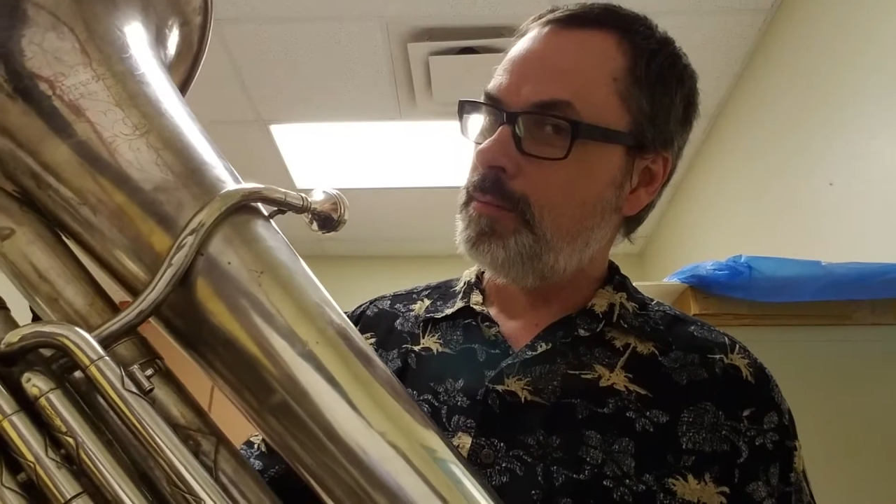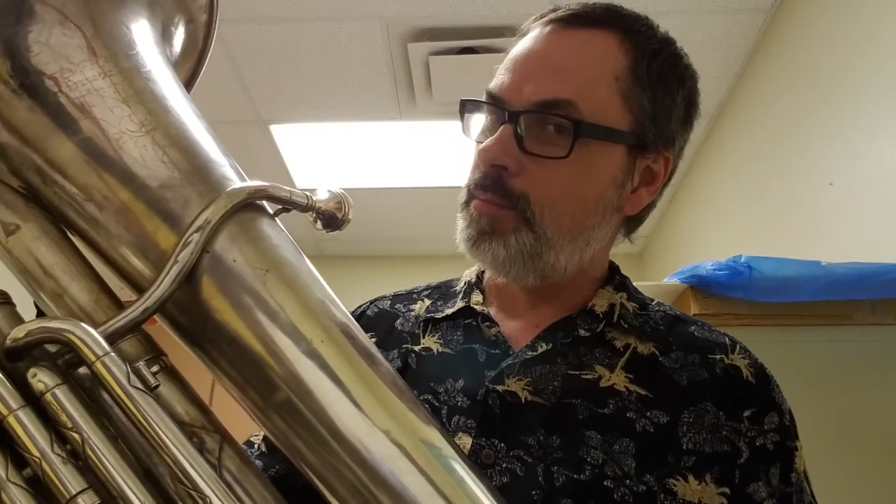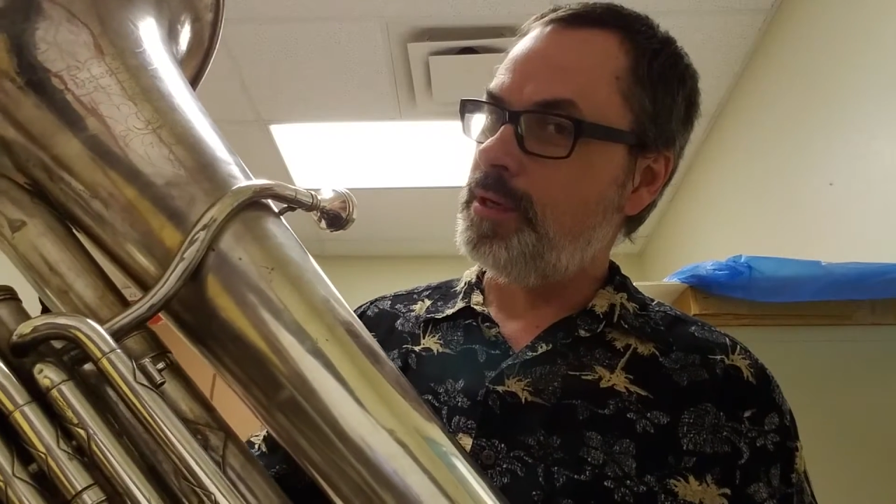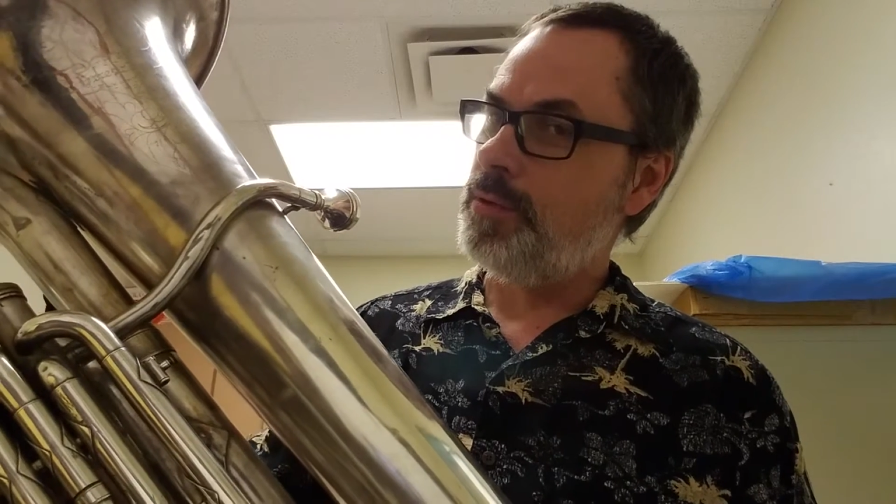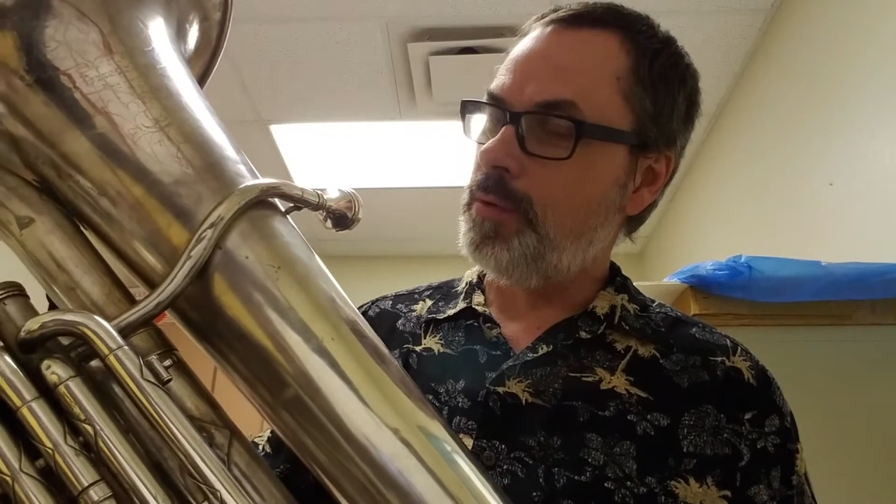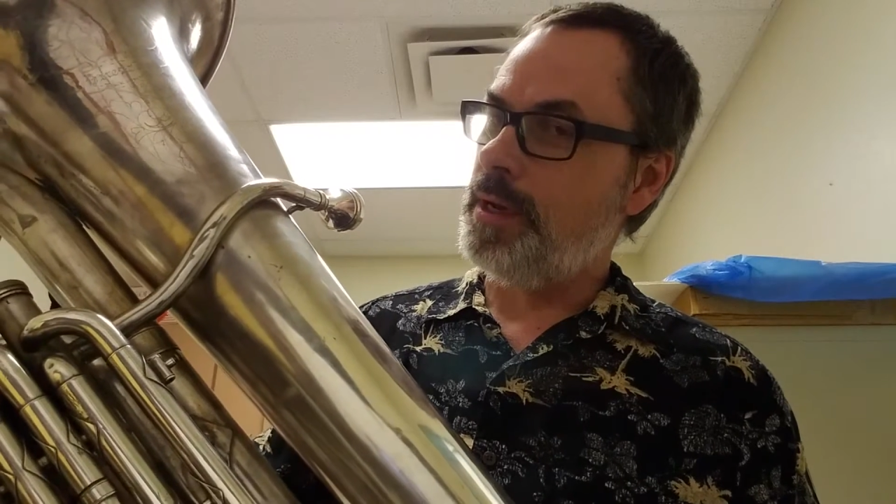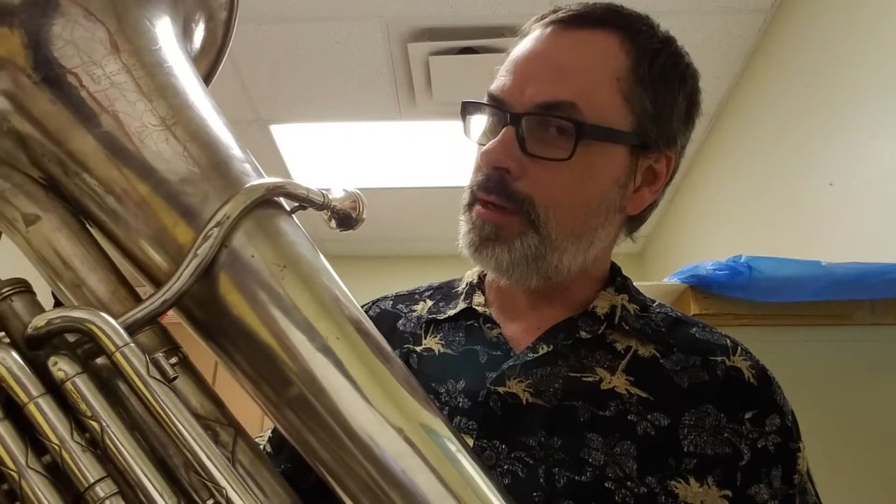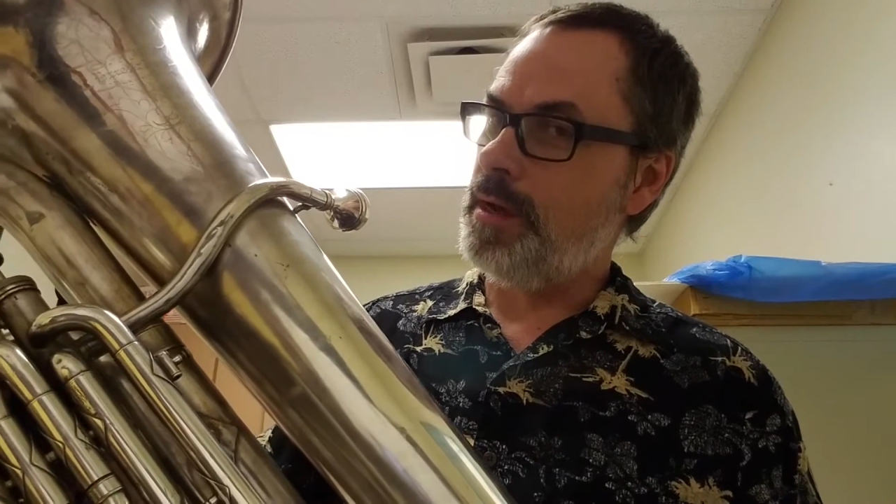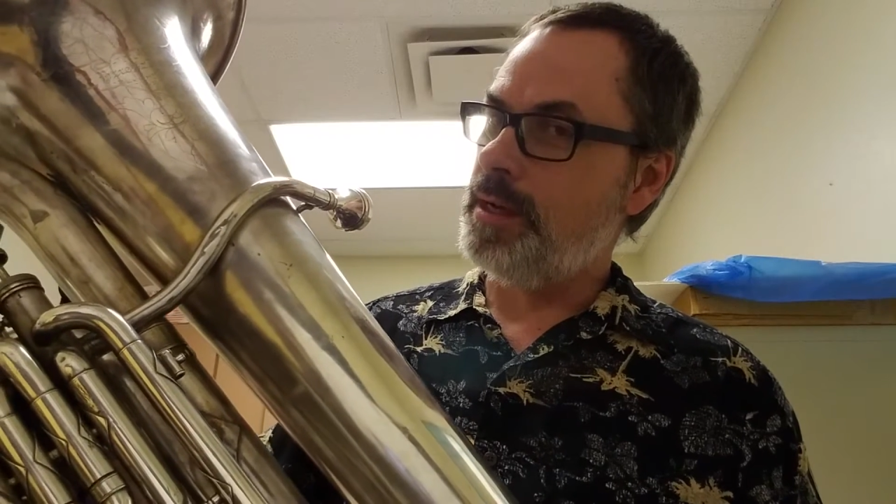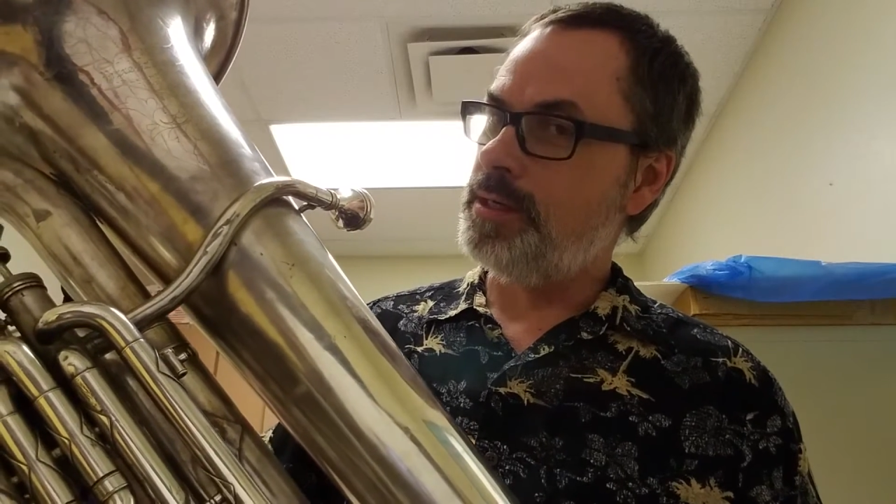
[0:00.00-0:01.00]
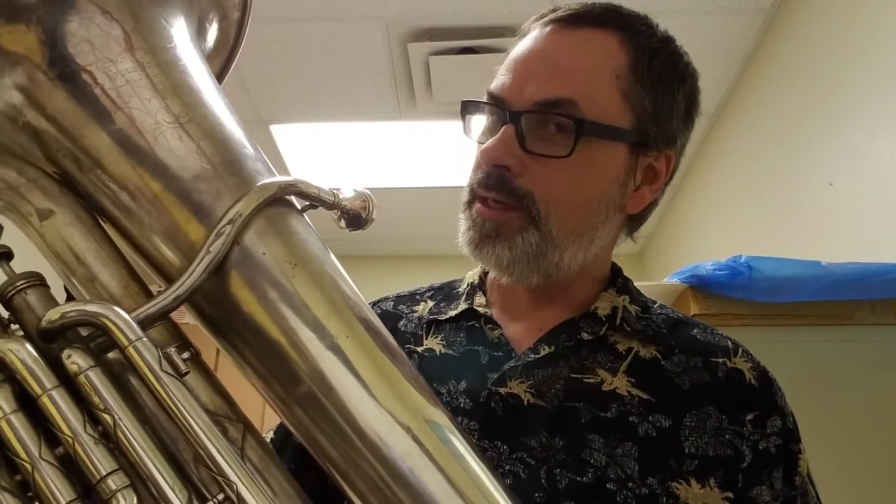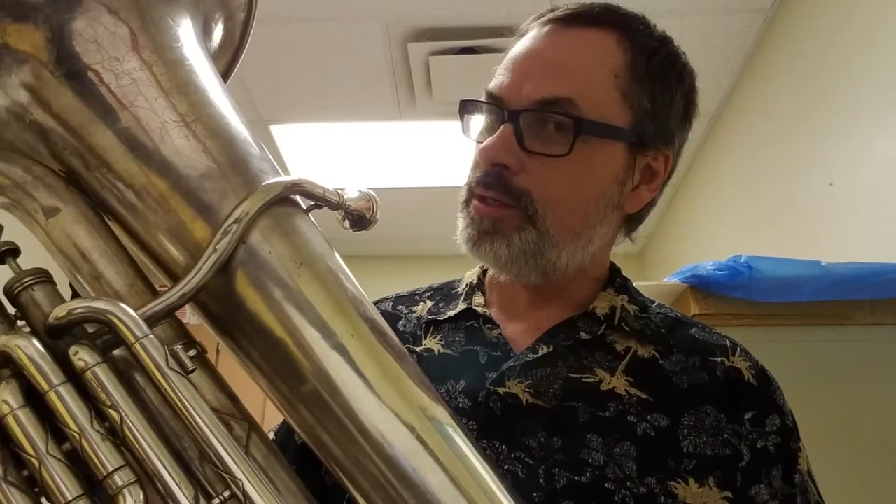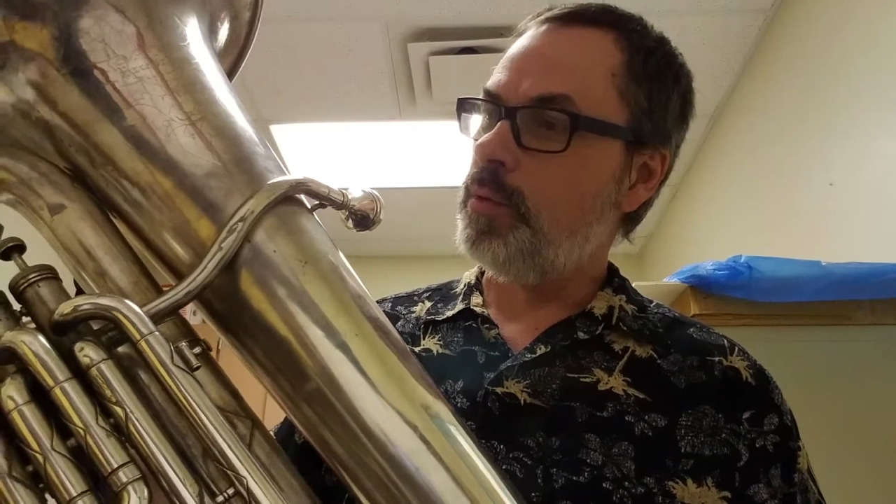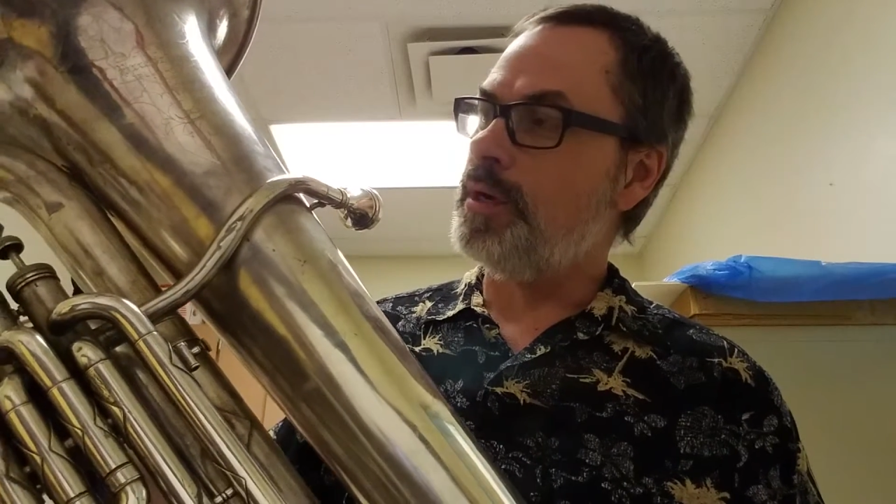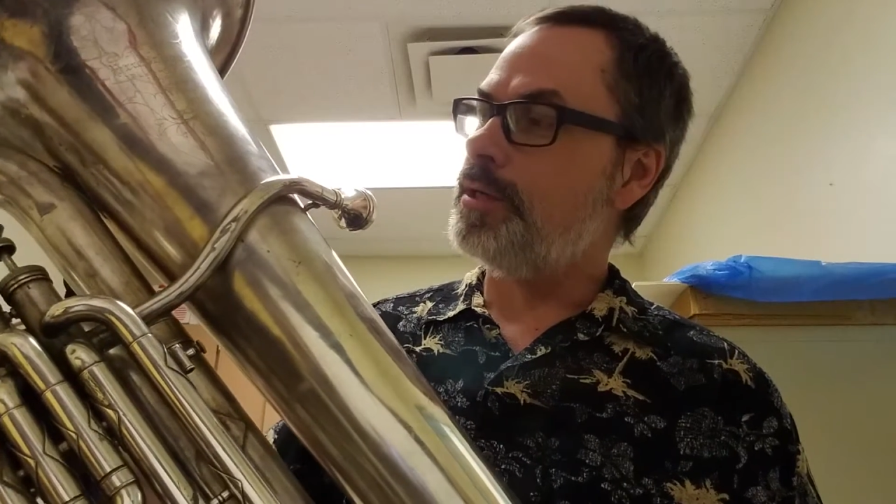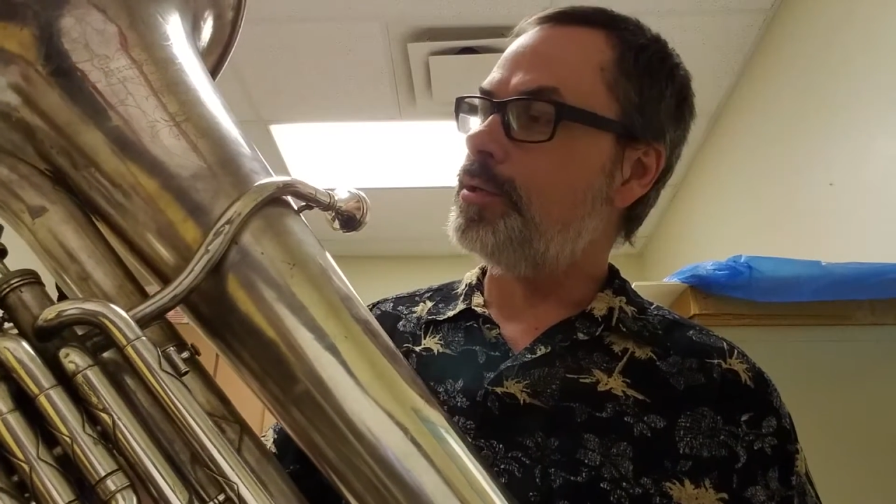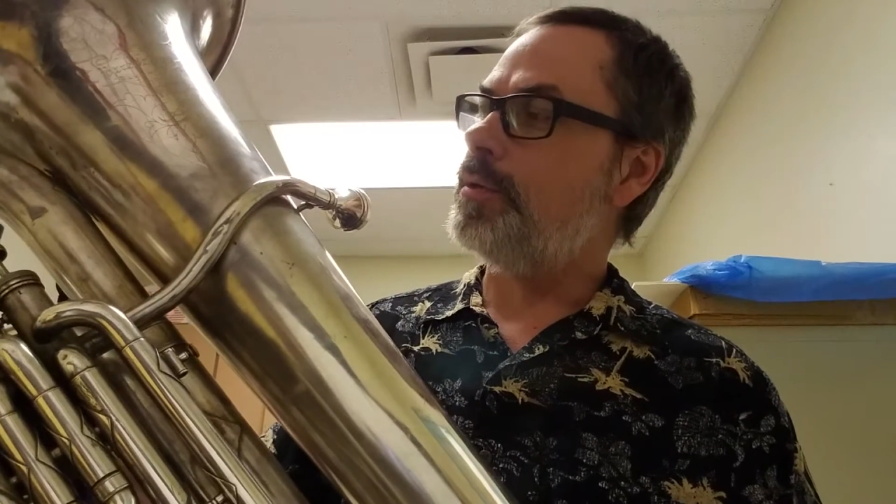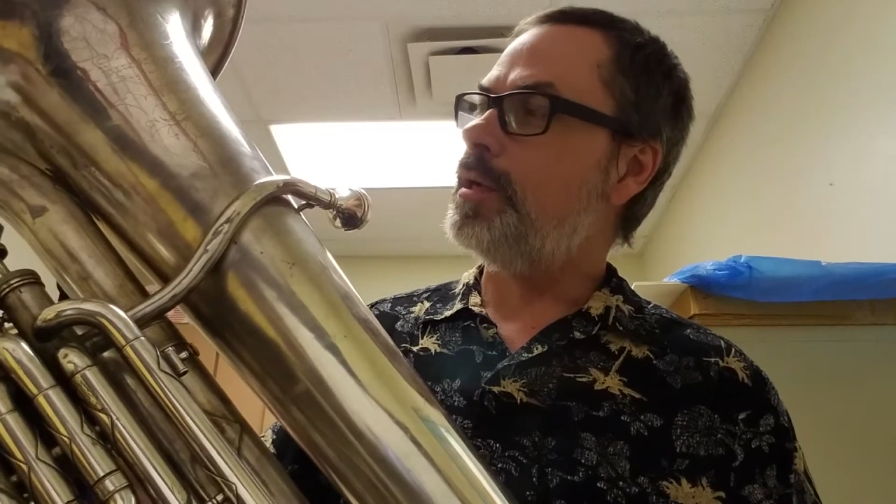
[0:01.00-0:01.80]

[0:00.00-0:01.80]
between 1922